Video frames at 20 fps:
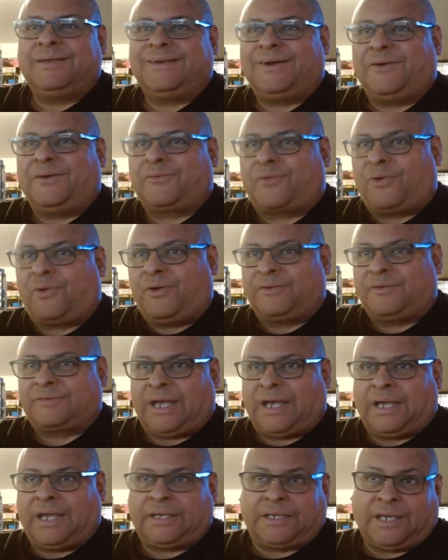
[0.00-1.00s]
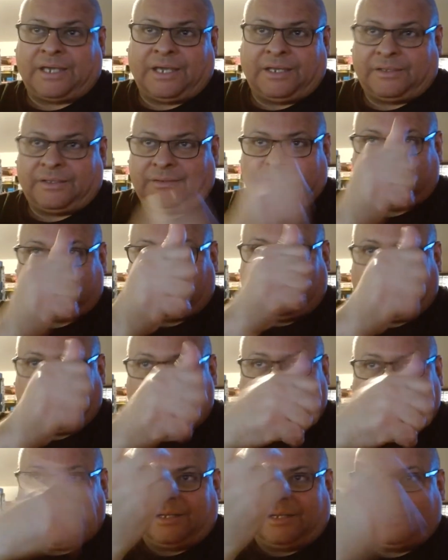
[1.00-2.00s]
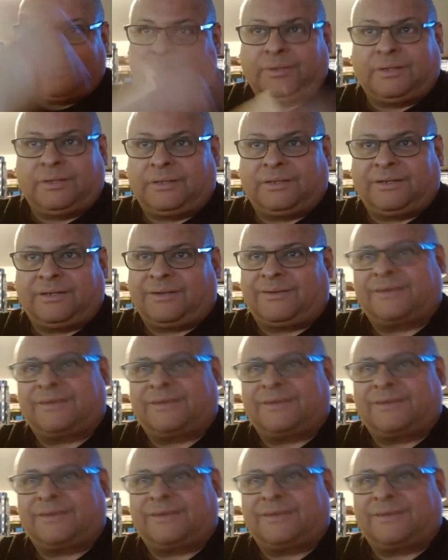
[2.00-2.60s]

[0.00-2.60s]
of course I can't click on him, and